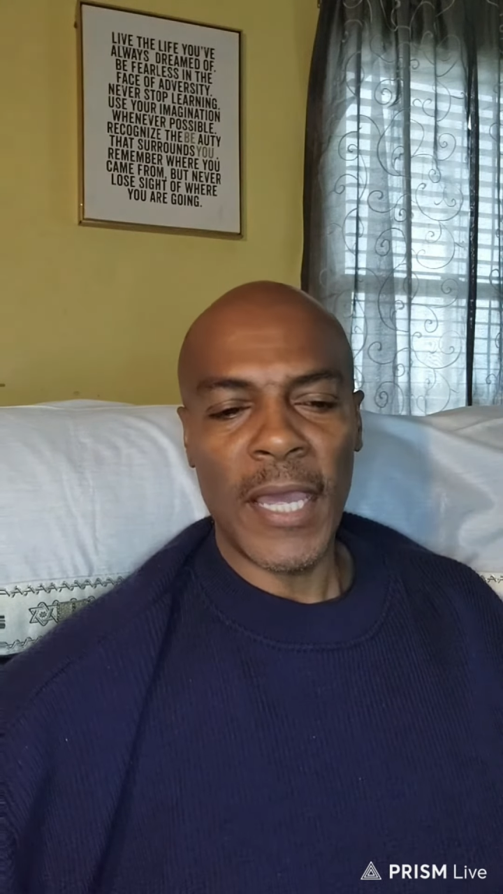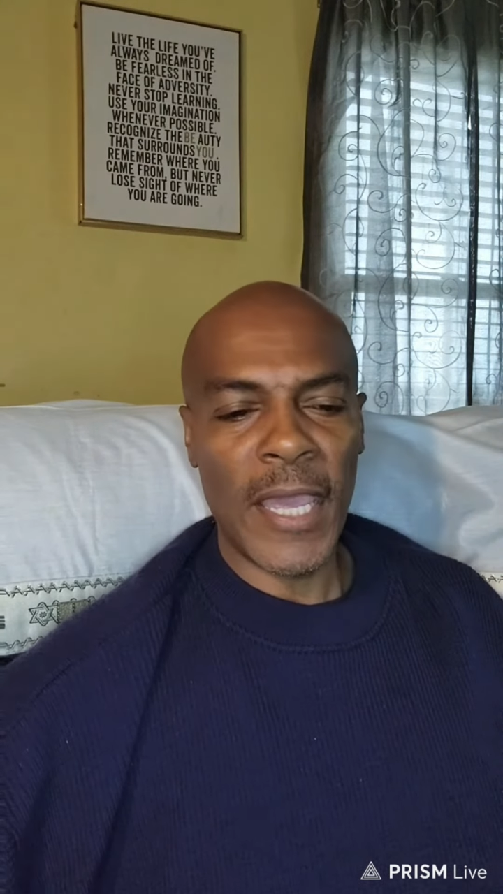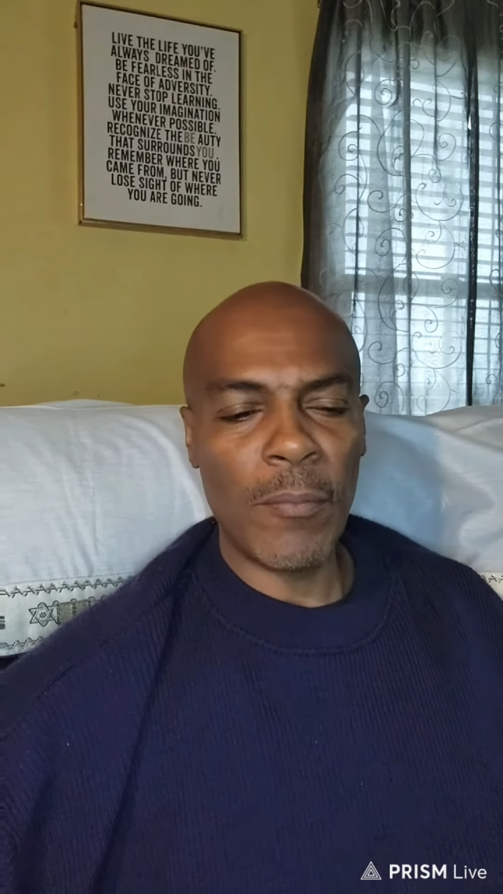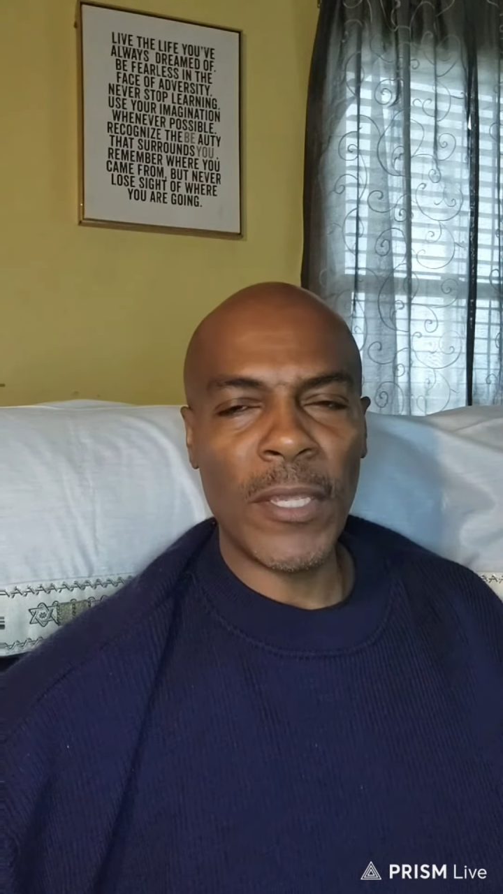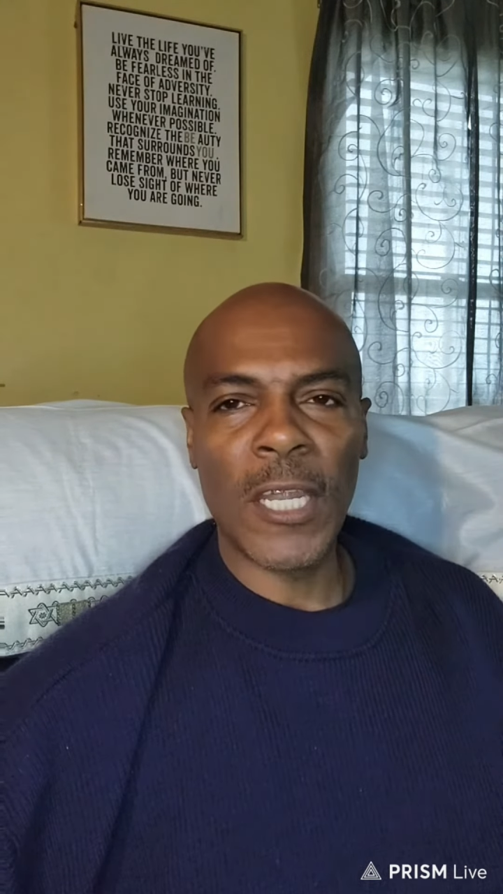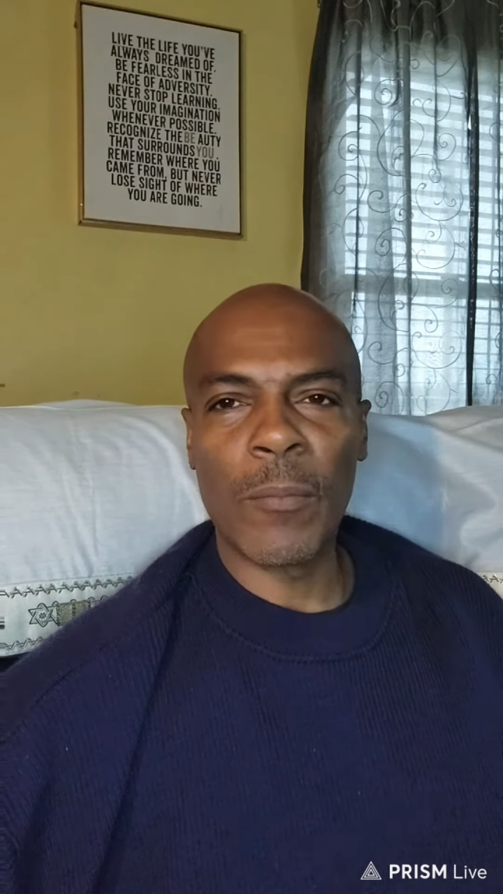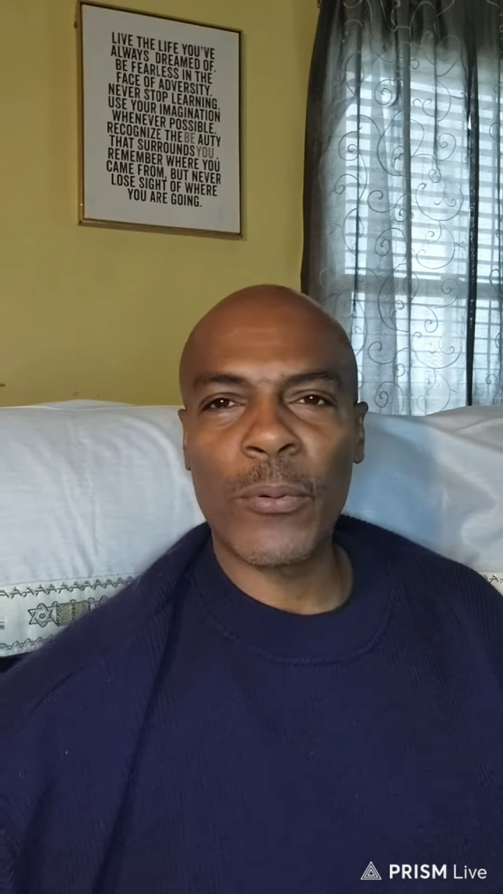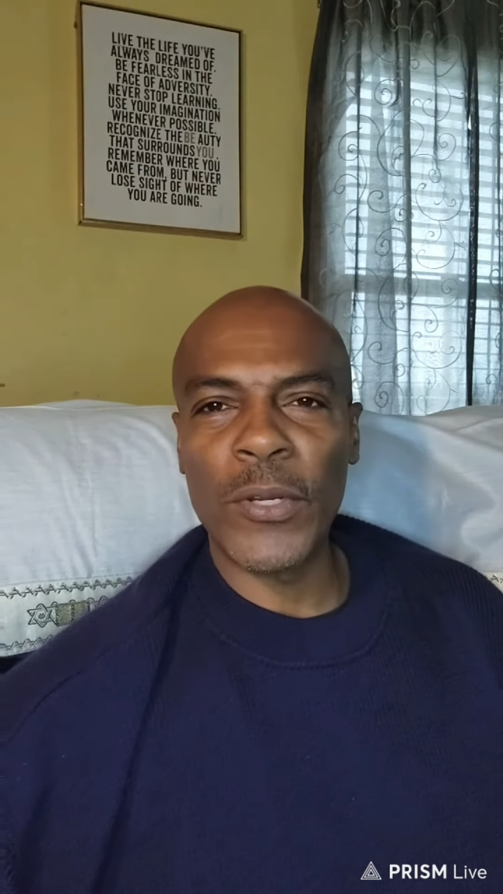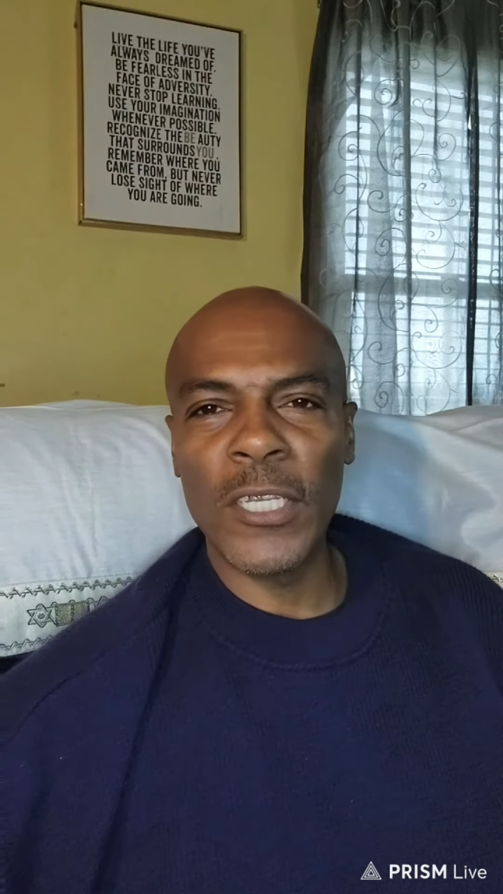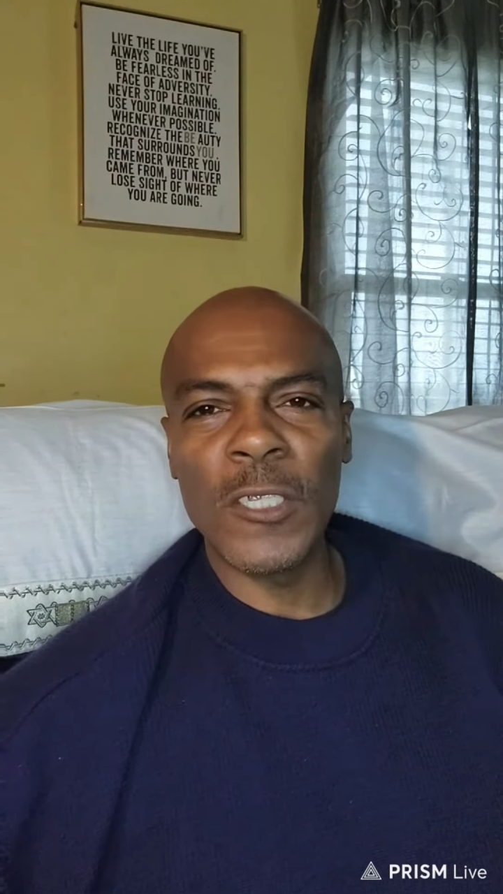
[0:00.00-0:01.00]
Amen. Now
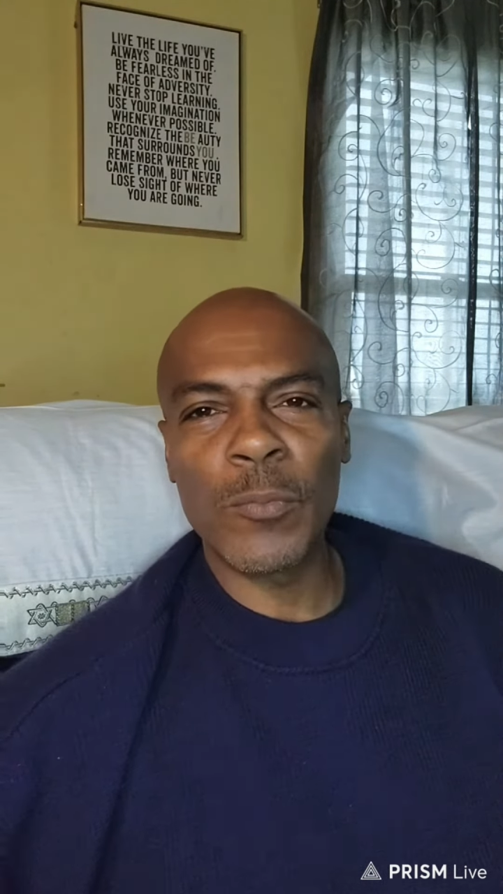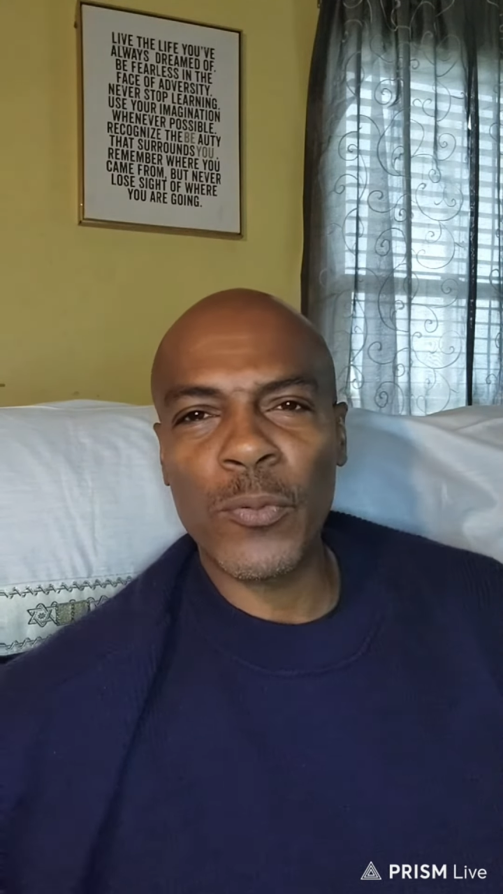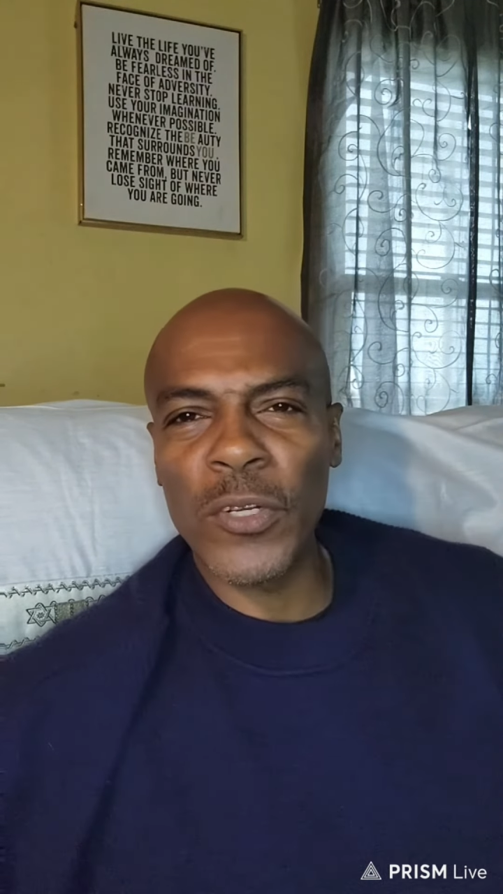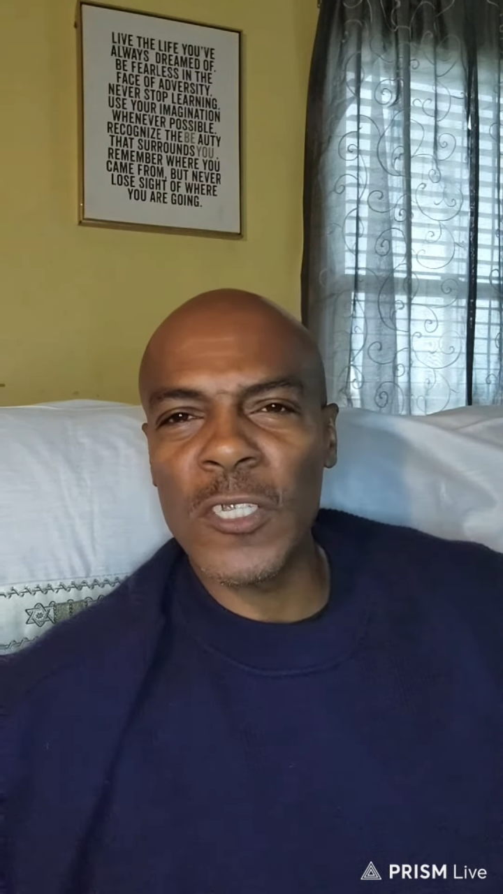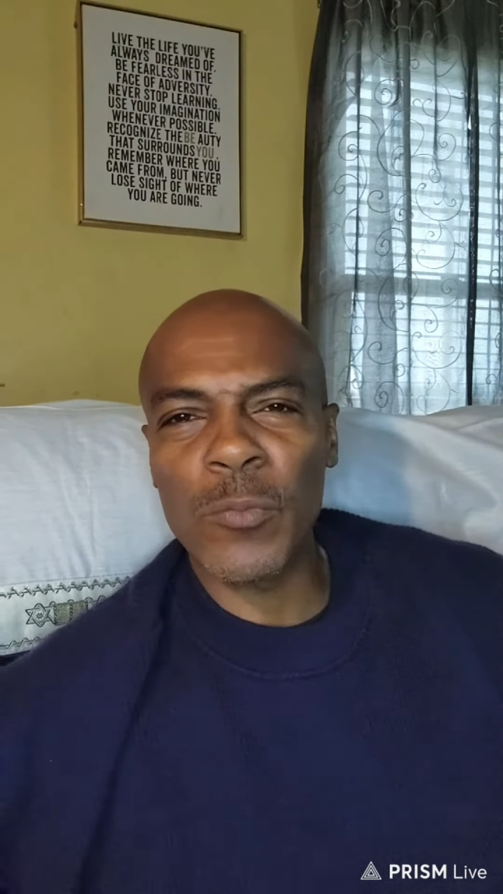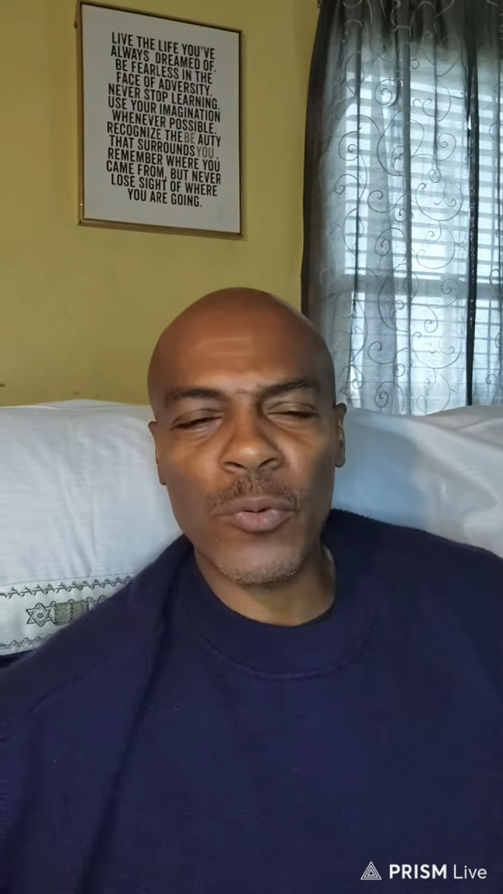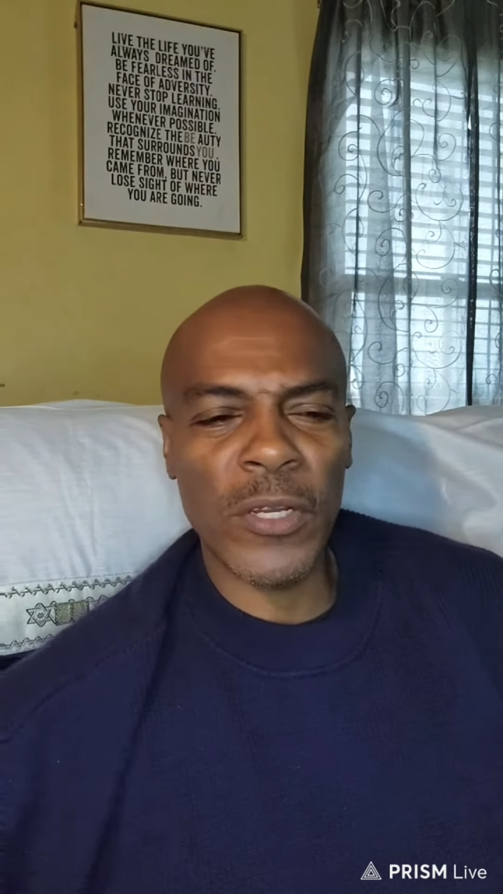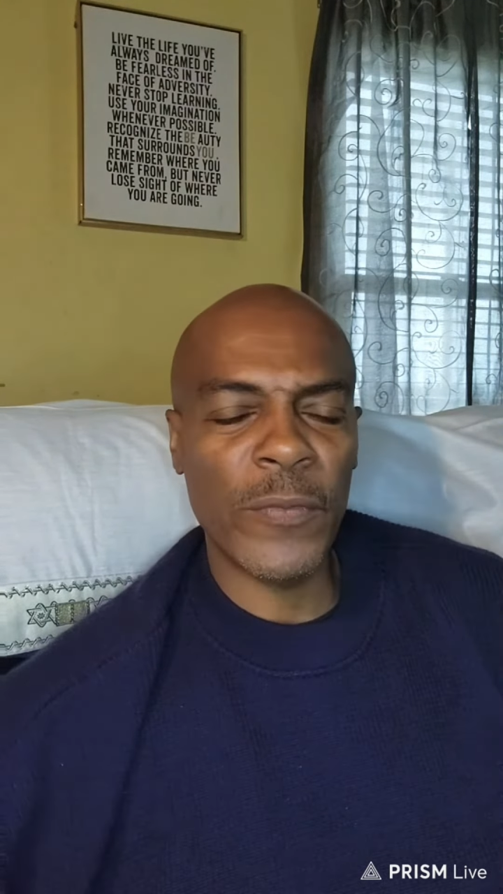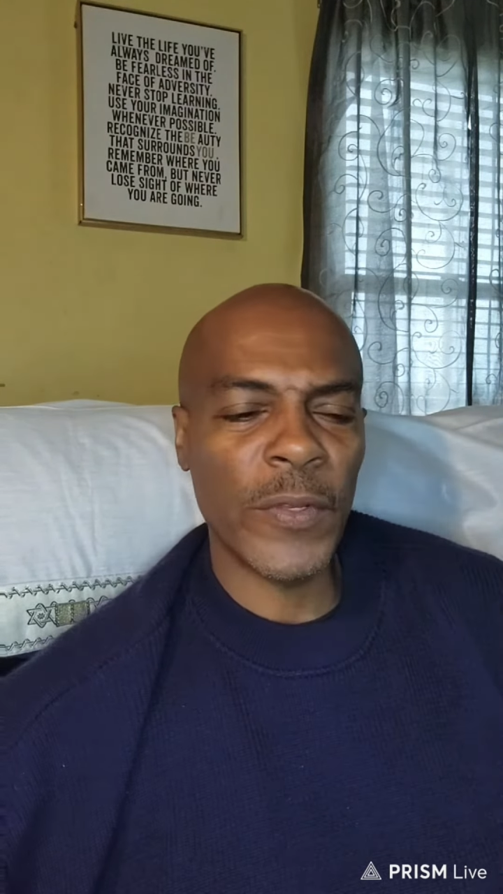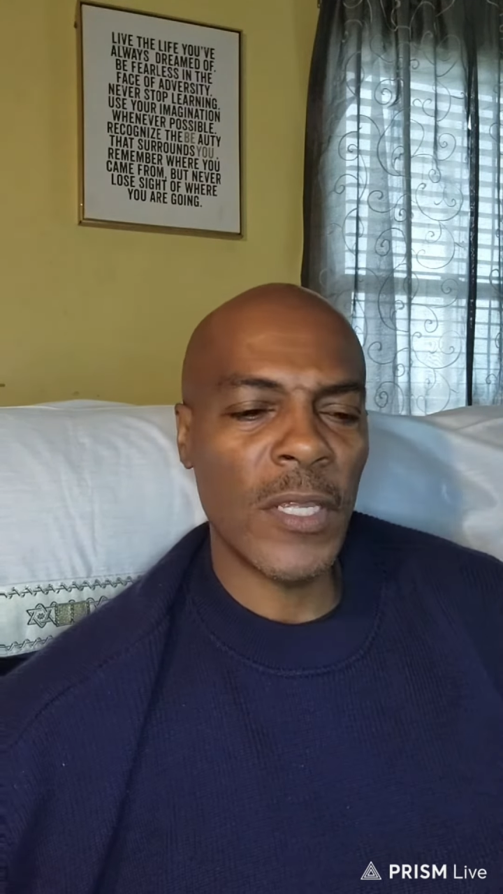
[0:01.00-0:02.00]
pray these prayers
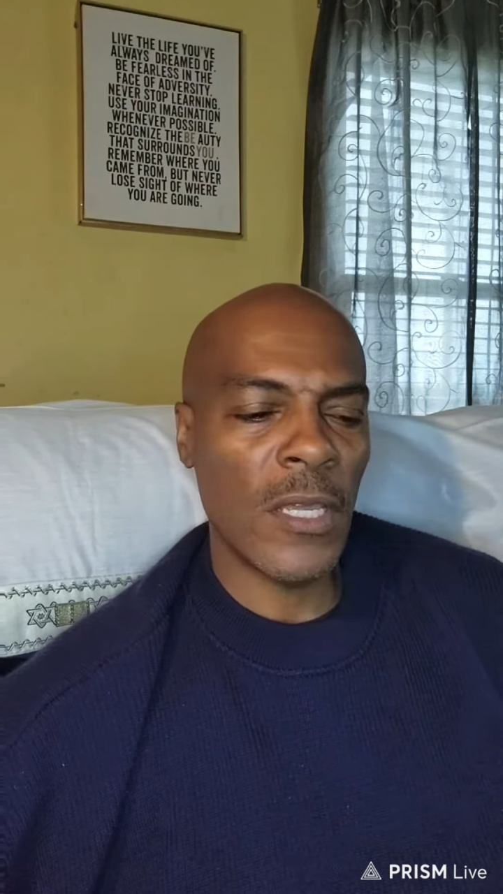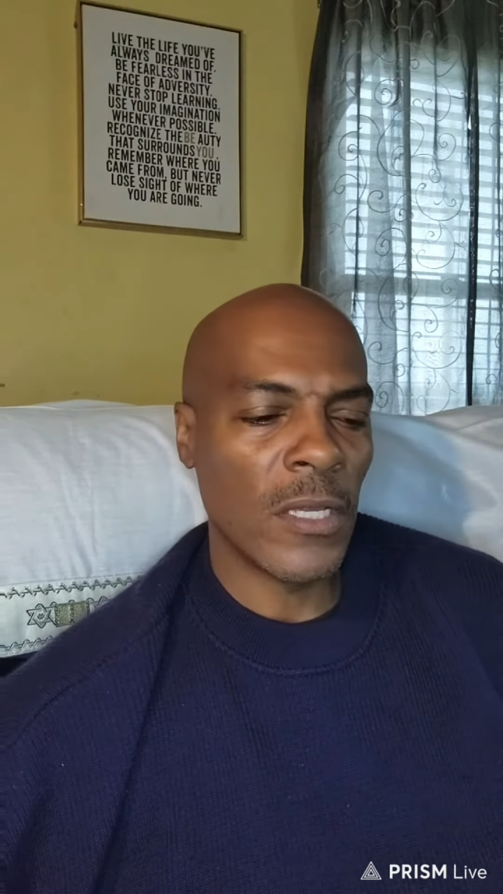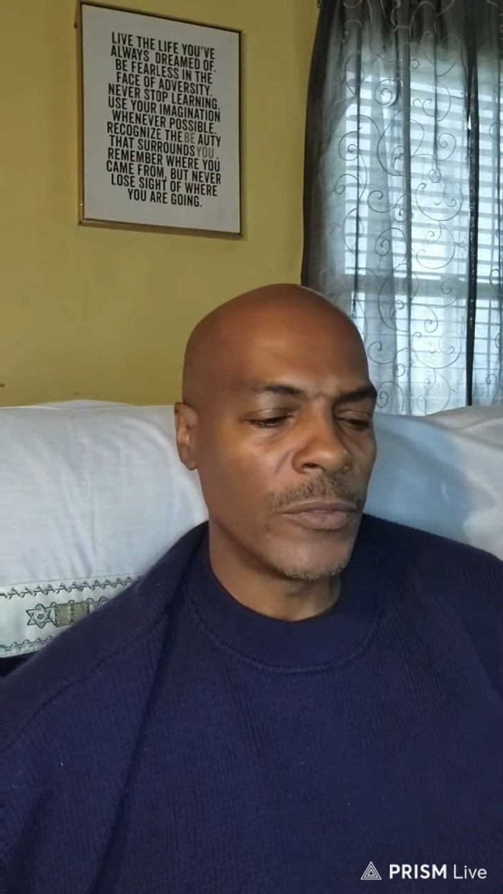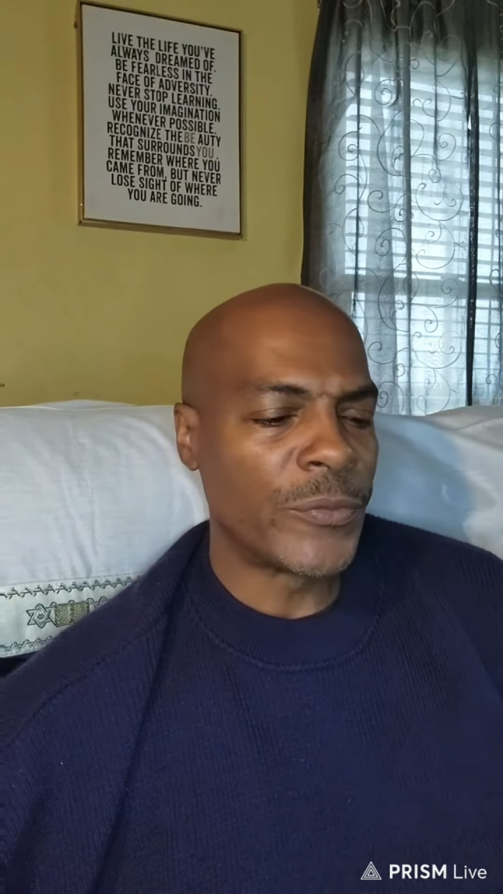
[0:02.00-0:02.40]
prayerfully.